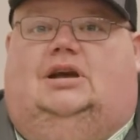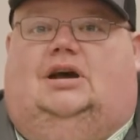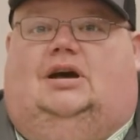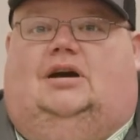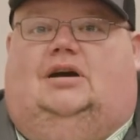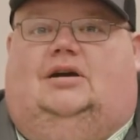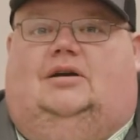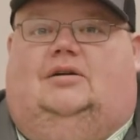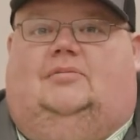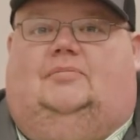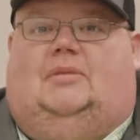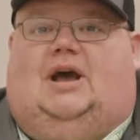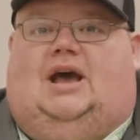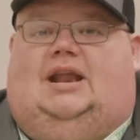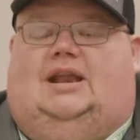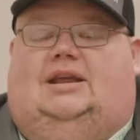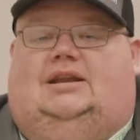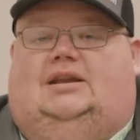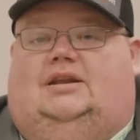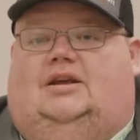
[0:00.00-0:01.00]

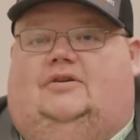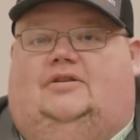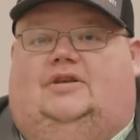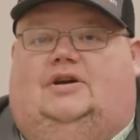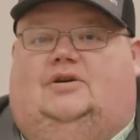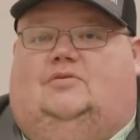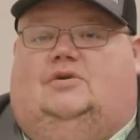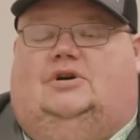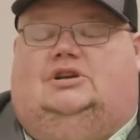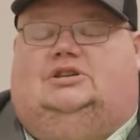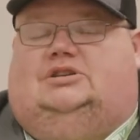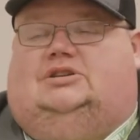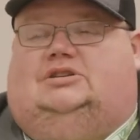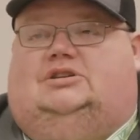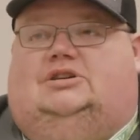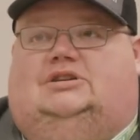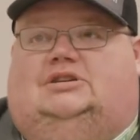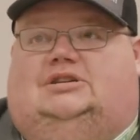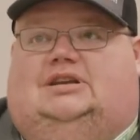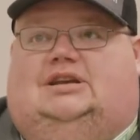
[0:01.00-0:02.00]
I didn't know there was a
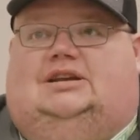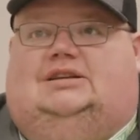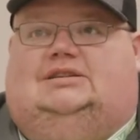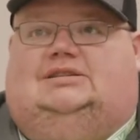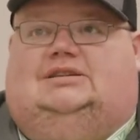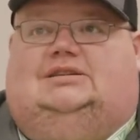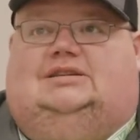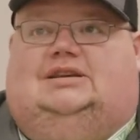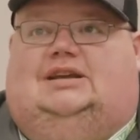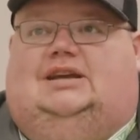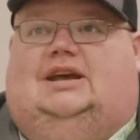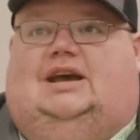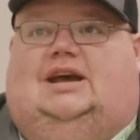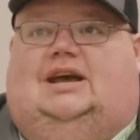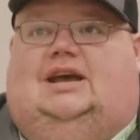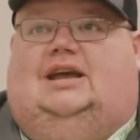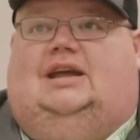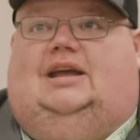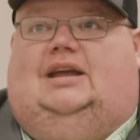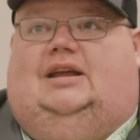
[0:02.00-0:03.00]
such thing as a
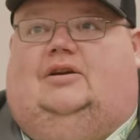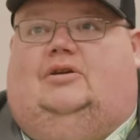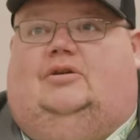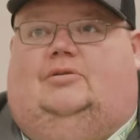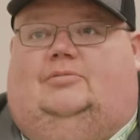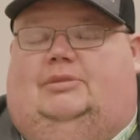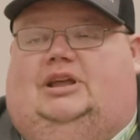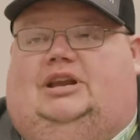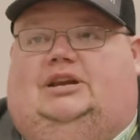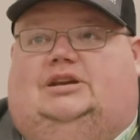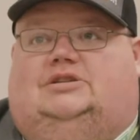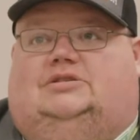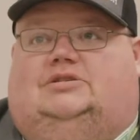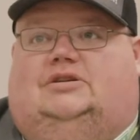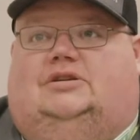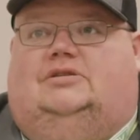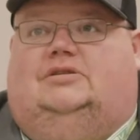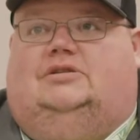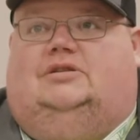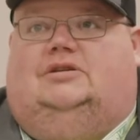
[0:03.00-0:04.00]
TIA or a mini
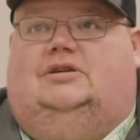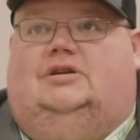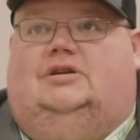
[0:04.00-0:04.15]
stroke.